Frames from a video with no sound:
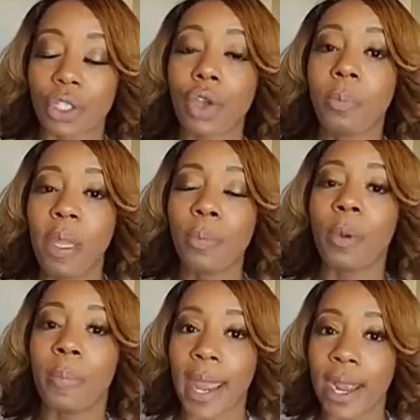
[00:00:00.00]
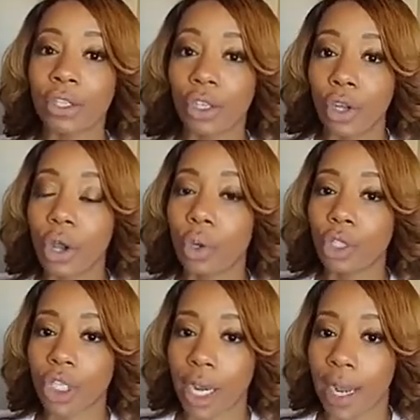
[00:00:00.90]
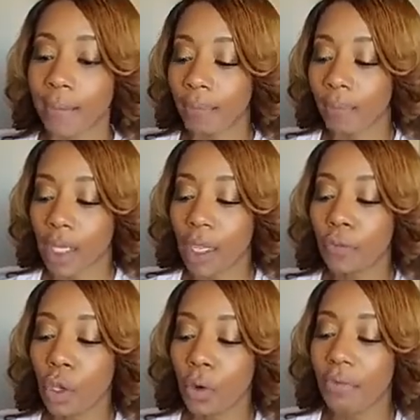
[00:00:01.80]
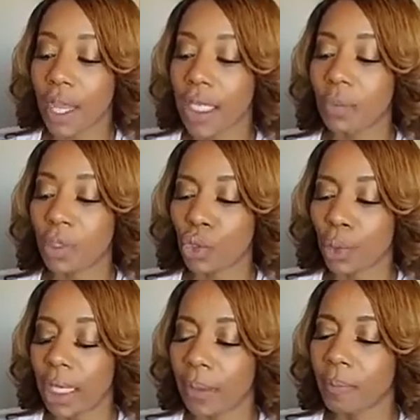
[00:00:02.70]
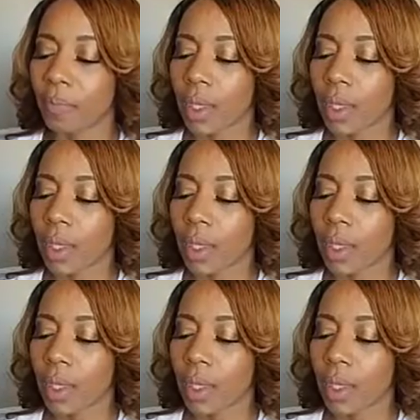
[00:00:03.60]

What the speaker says: So be prepared to negotiate if your event is between,